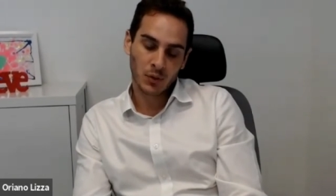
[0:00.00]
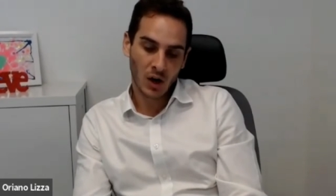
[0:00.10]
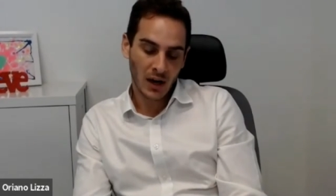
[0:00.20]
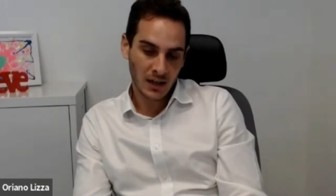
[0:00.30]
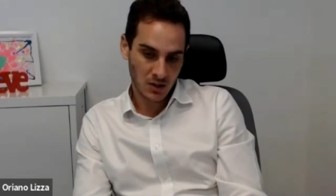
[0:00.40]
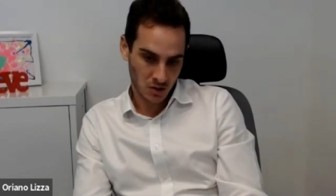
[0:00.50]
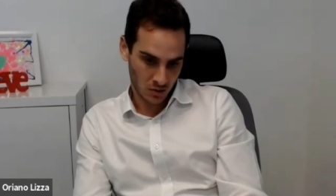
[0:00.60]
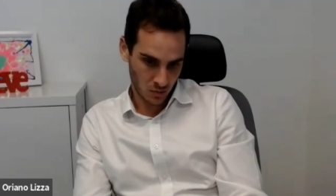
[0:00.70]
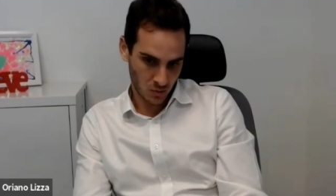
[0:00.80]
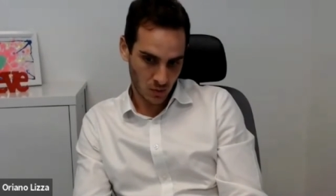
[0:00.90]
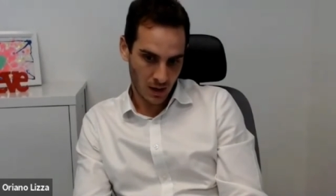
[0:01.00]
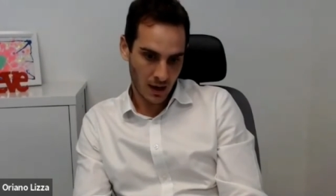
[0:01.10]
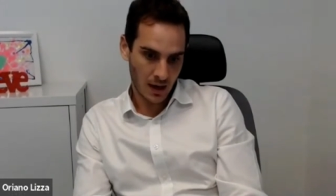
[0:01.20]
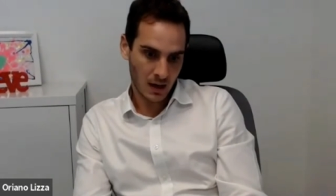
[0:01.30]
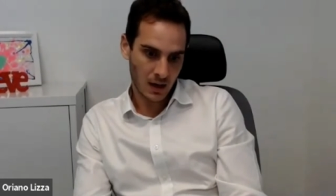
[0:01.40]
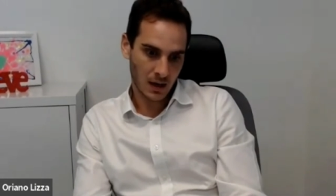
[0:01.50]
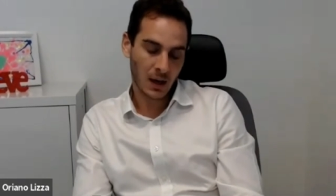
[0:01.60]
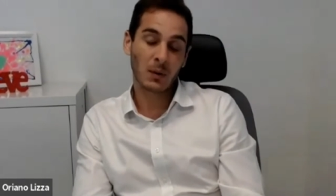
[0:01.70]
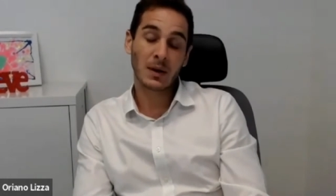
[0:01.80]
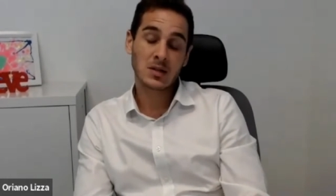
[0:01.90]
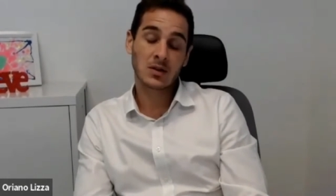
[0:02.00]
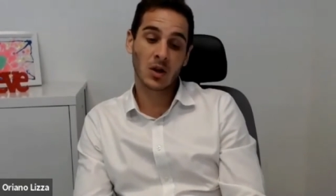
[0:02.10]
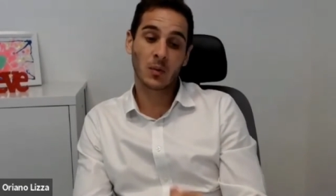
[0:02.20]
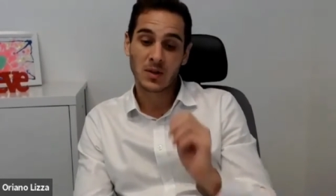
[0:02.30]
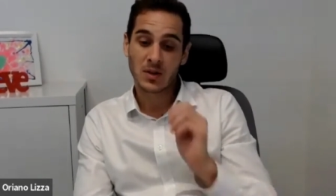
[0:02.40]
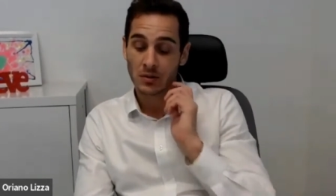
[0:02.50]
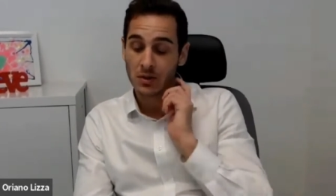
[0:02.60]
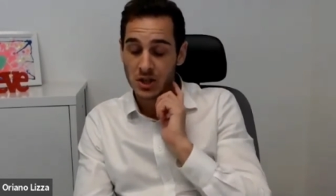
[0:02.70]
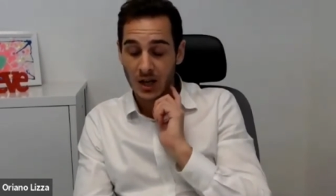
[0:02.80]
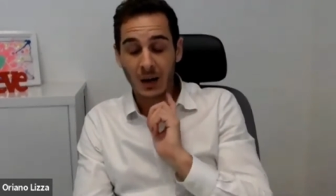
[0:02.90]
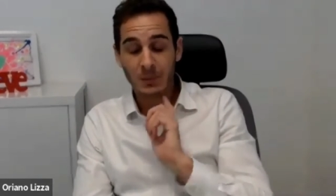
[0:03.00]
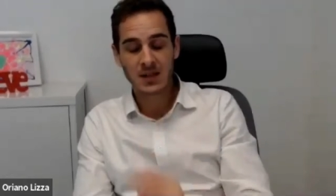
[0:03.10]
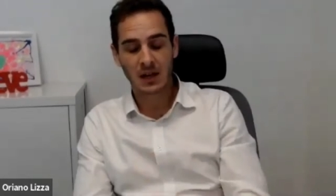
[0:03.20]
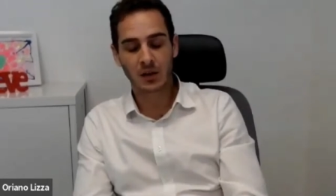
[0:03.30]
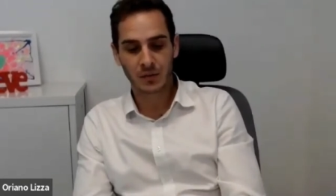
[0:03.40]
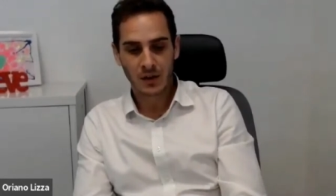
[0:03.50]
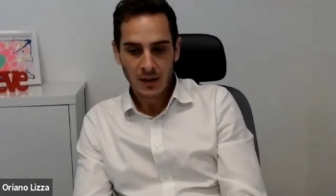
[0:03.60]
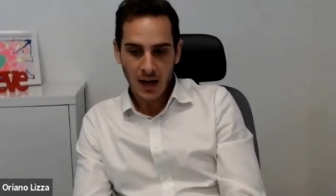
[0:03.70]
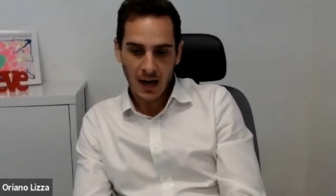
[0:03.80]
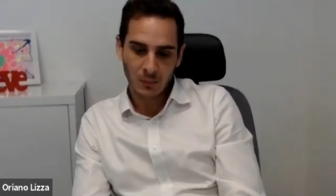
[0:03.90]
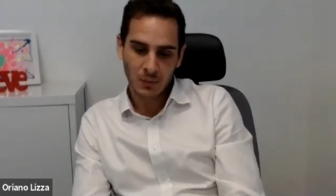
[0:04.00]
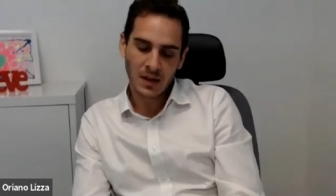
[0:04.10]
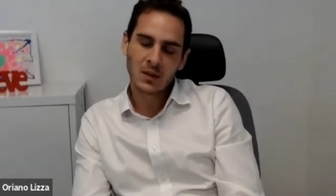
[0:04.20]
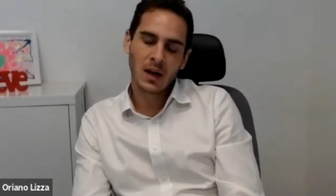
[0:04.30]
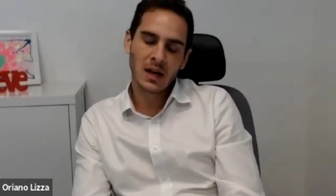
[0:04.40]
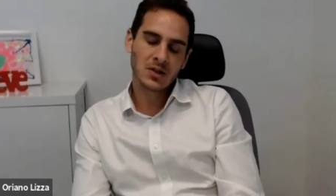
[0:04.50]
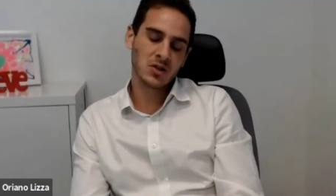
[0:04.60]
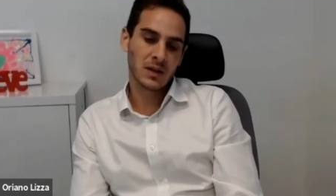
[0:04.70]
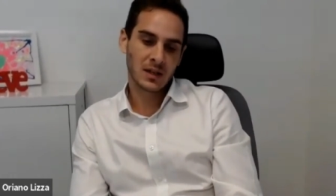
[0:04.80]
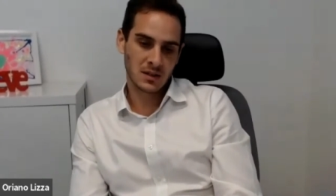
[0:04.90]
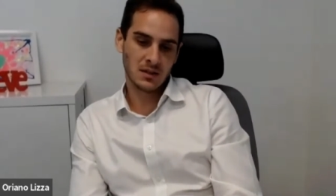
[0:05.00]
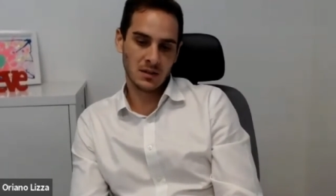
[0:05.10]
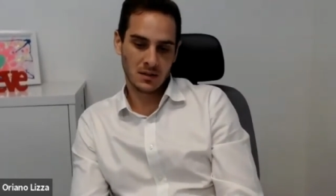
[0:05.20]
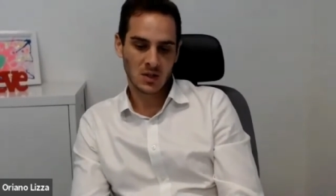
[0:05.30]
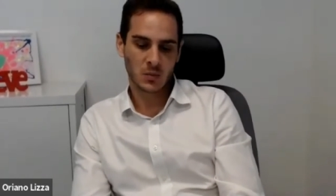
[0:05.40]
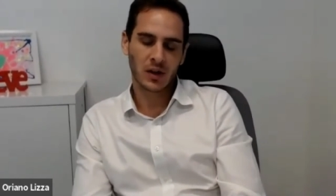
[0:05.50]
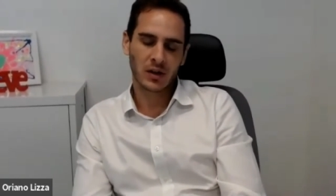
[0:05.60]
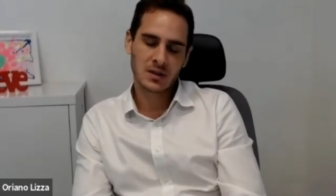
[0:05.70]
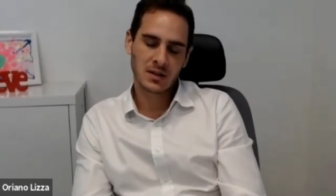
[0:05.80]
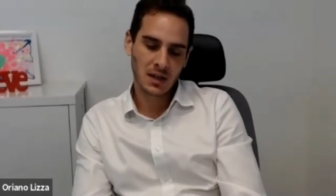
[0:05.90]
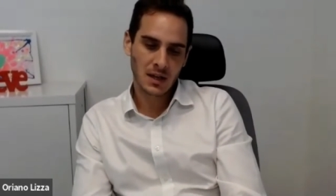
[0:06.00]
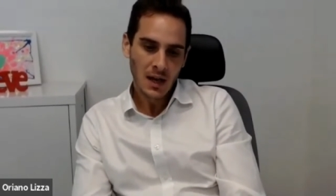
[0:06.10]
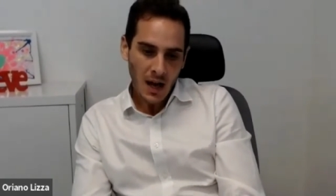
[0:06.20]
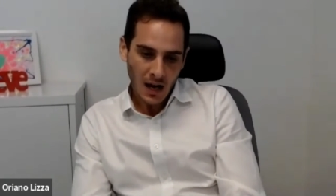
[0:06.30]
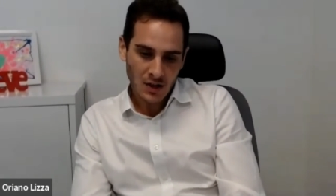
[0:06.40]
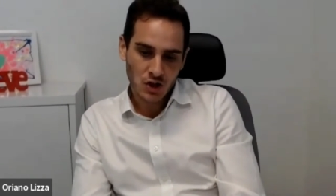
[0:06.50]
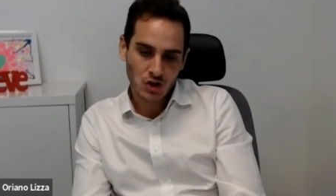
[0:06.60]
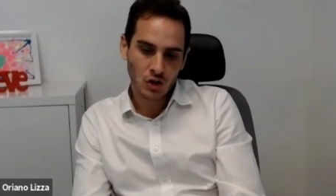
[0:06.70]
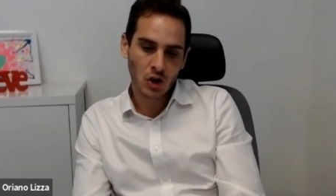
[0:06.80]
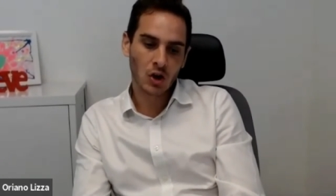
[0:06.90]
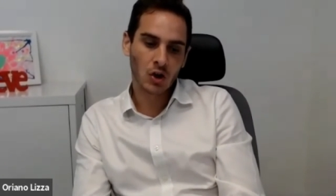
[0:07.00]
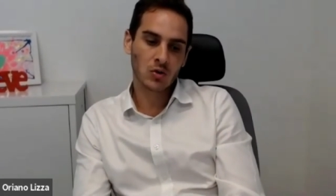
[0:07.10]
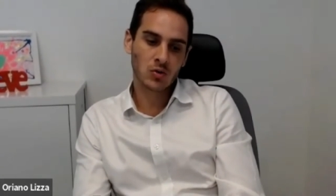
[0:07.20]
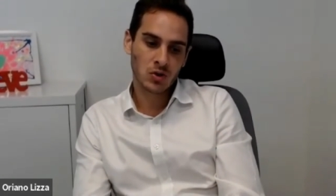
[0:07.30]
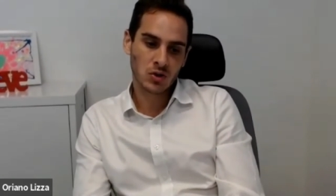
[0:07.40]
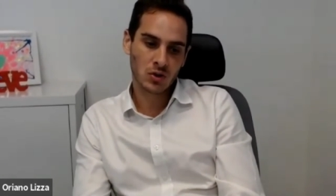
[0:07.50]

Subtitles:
prior to a couple of months ago when we saw a sharp sell-off in the major US indices, we're going to see a slow